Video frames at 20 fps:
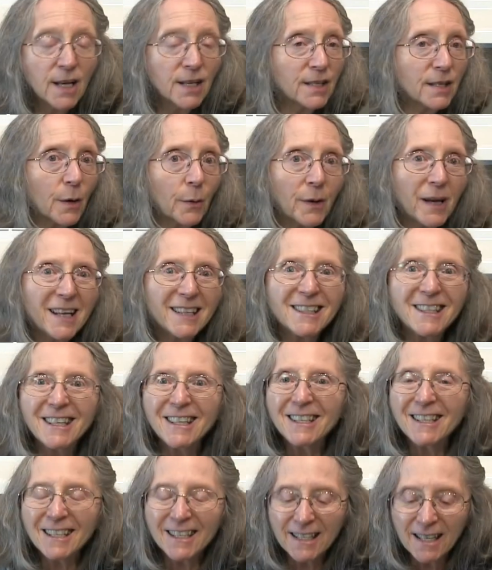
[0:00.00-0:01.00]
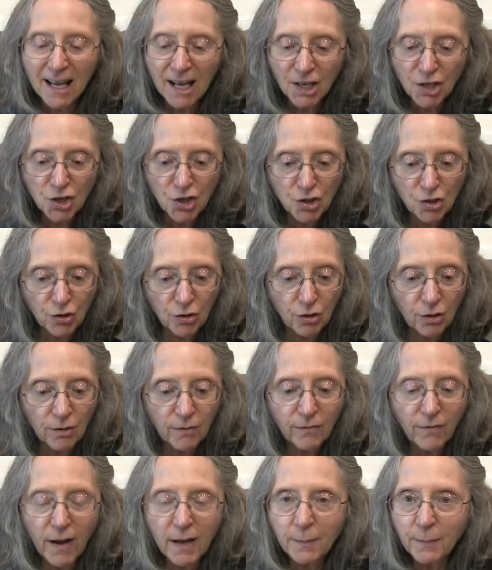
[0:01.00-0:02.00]
So it's essential.
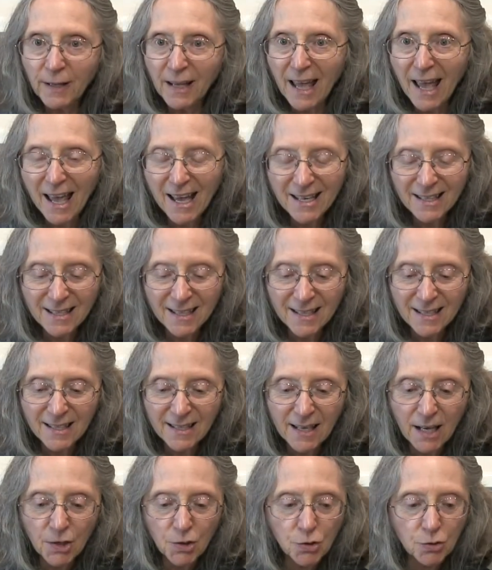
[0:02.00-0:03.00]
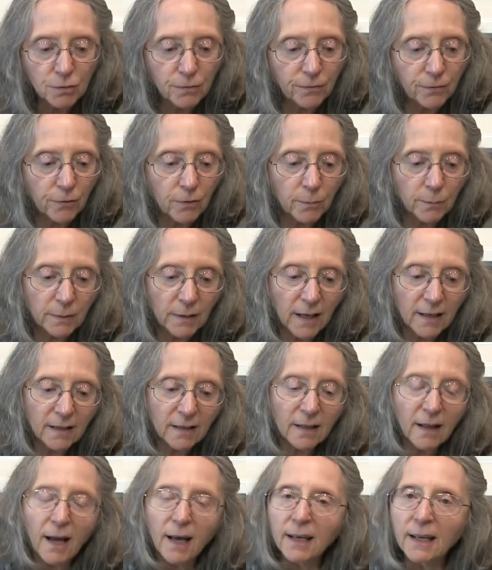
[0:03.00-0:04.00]
Vitamin K is essential for
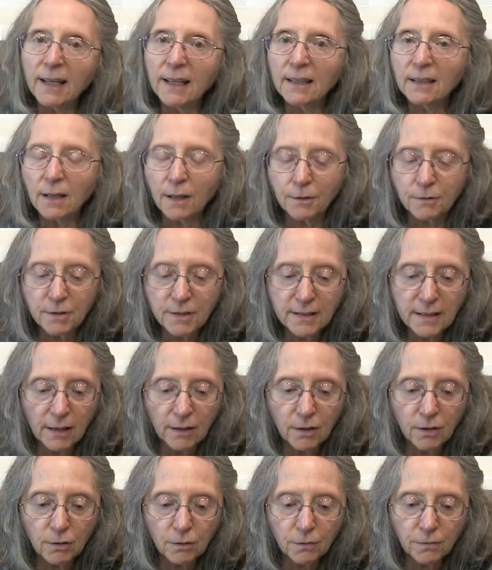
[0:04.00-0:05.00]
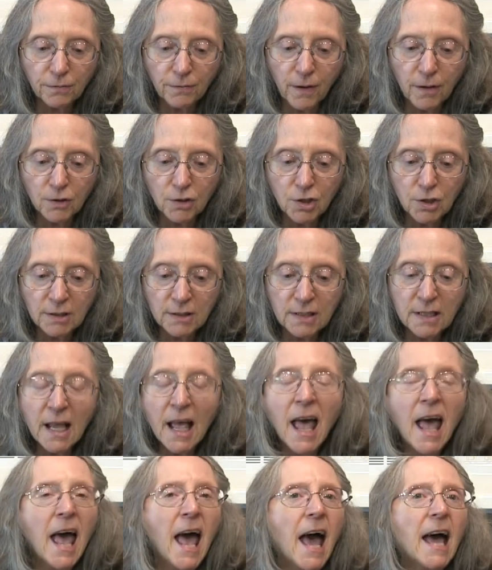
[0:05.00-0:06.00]
blood clotting and other cellular functions,
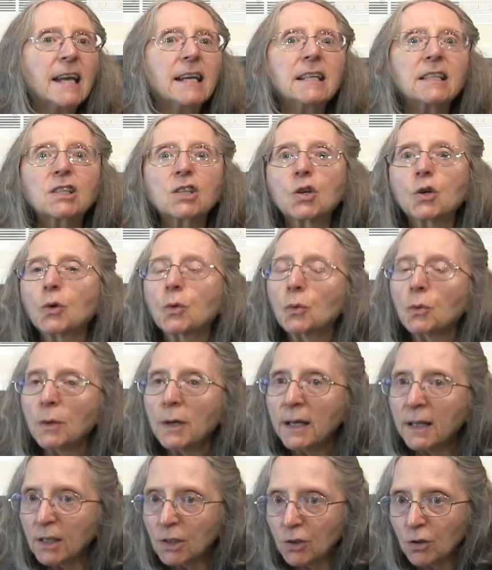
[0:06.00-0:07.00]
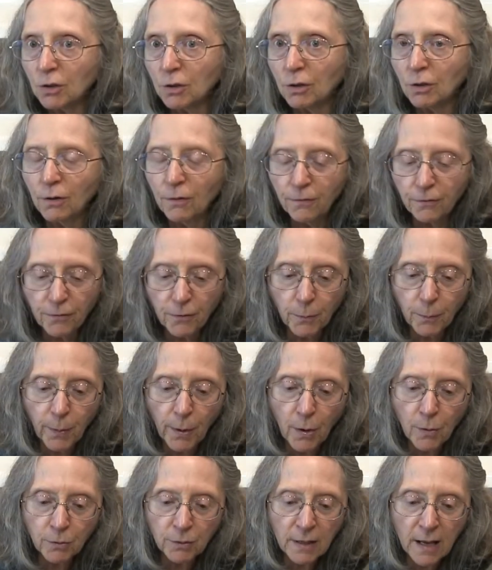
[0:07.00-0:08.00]
and it's critical for
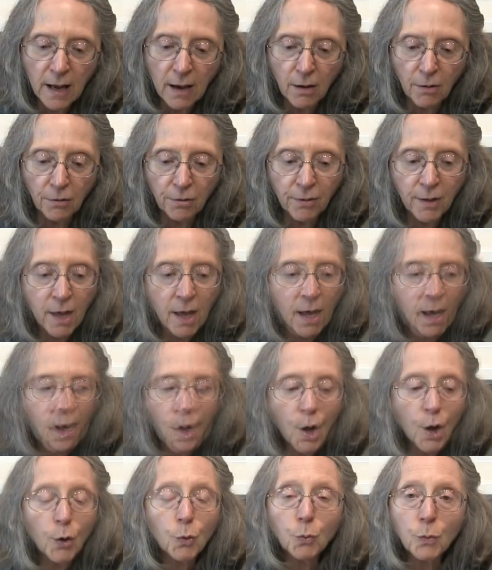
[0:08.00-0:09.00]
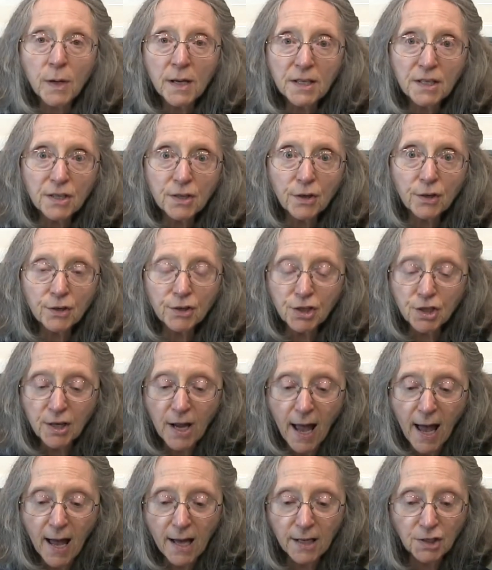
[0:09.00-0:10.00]
bone health. Research
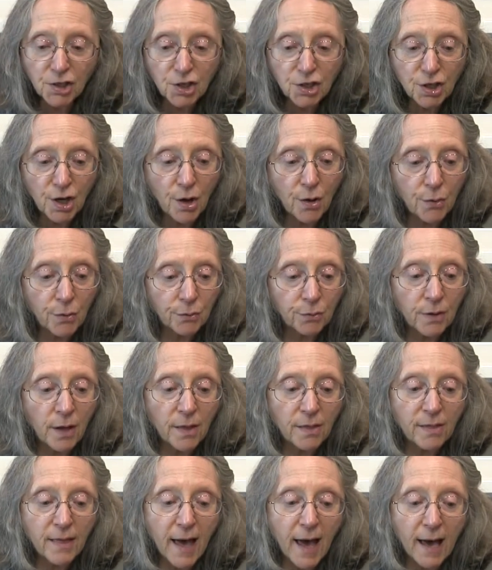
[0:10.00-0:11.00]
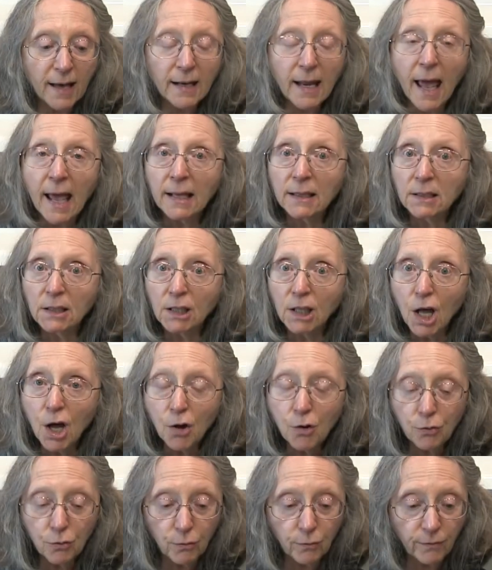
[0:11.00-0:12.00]
has shown that a
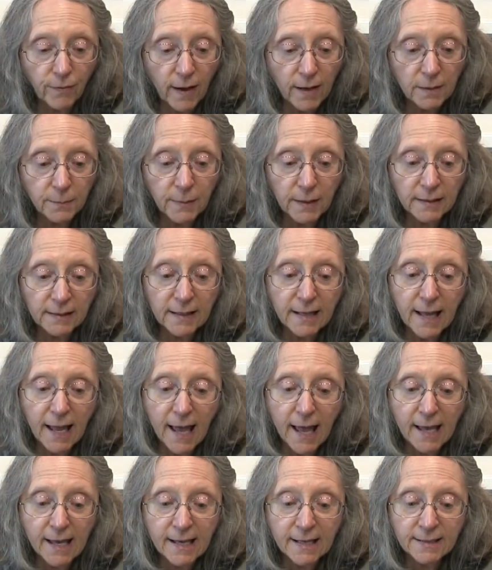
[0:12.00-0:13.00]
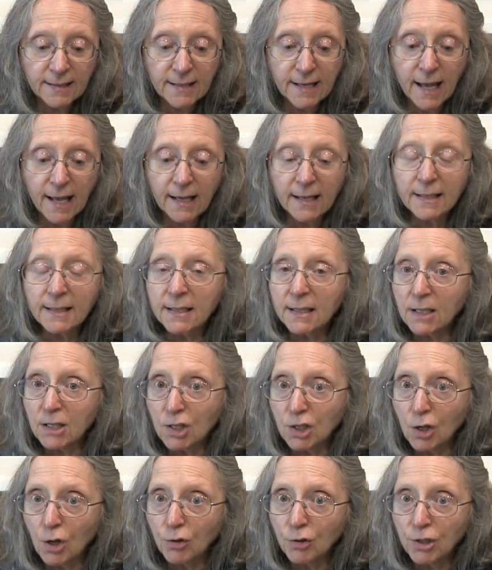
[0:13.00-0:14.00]
low vitamin K intake is
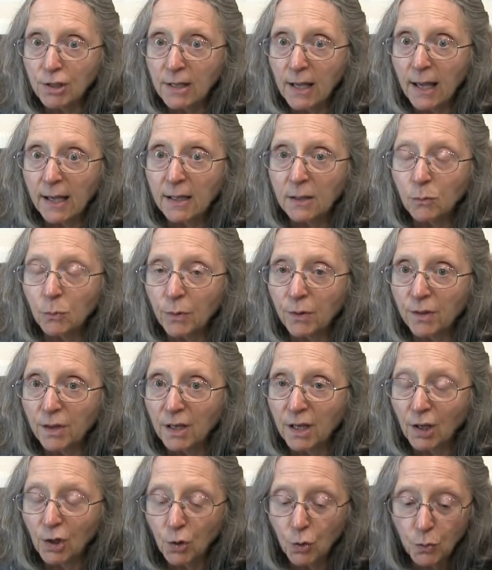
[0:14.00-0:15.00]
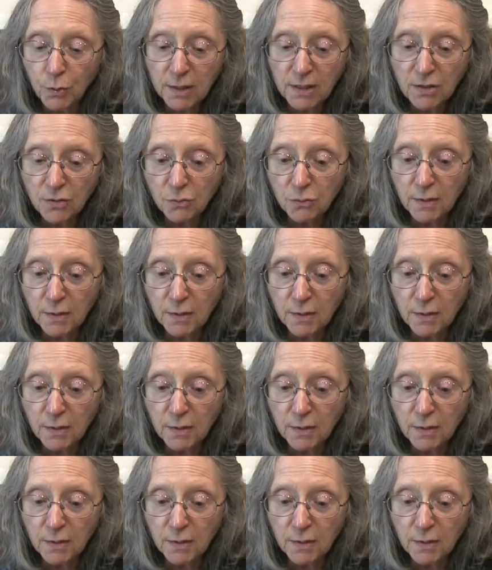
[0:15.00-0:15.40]
associated with an increased